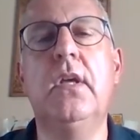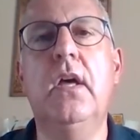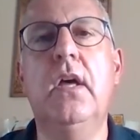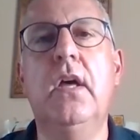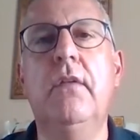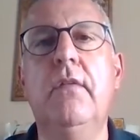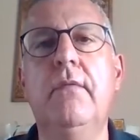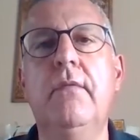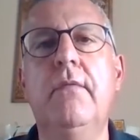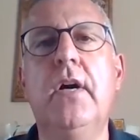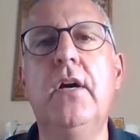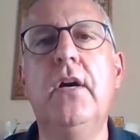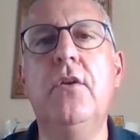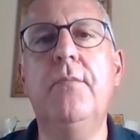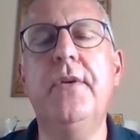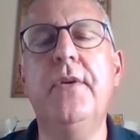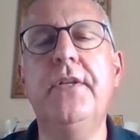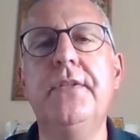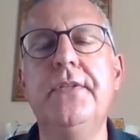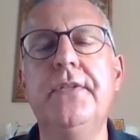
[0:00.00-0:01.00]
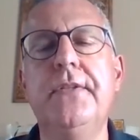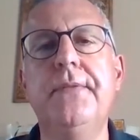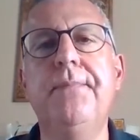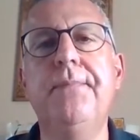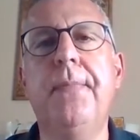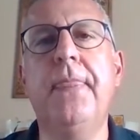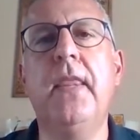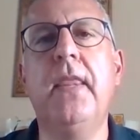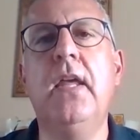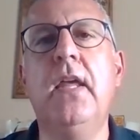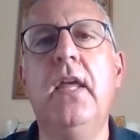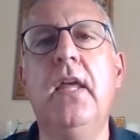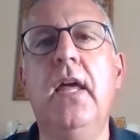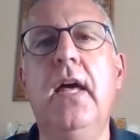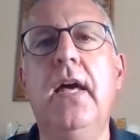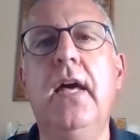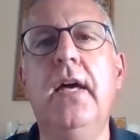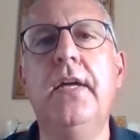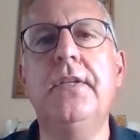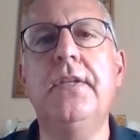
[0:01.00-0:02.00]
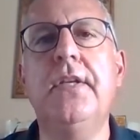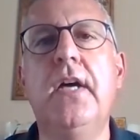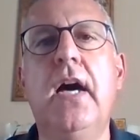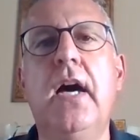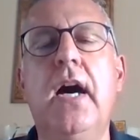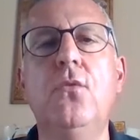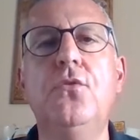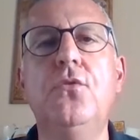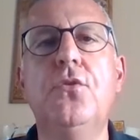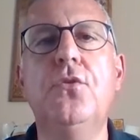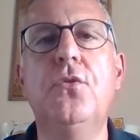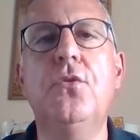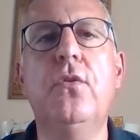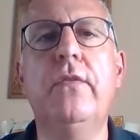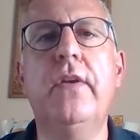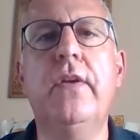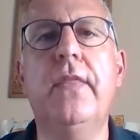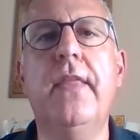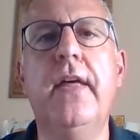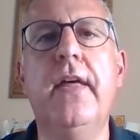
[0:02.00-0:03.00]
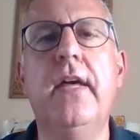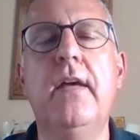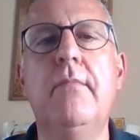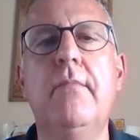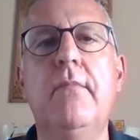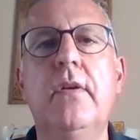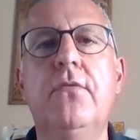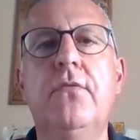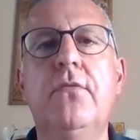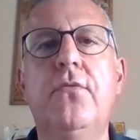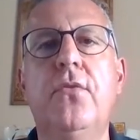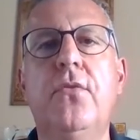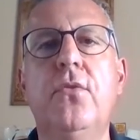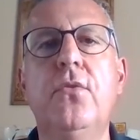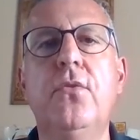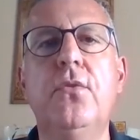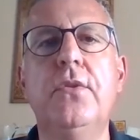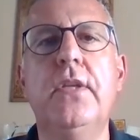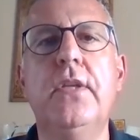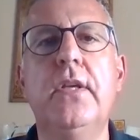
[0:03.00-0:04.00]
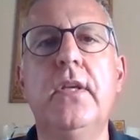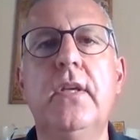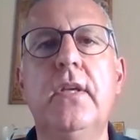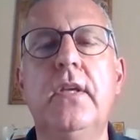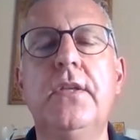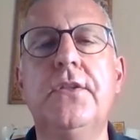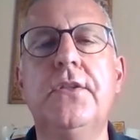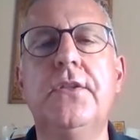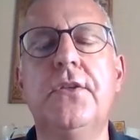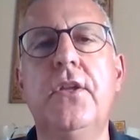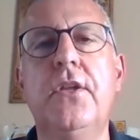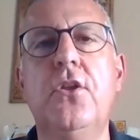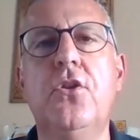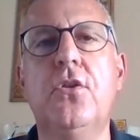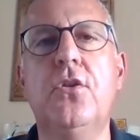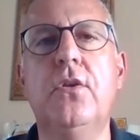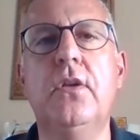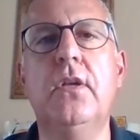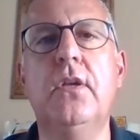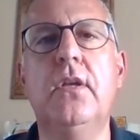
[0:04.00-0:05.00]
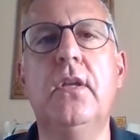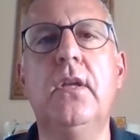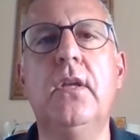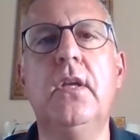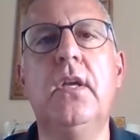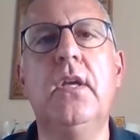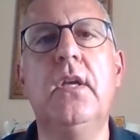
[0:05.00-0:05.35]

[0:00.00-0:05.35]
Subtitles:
environment and how to cover them through the international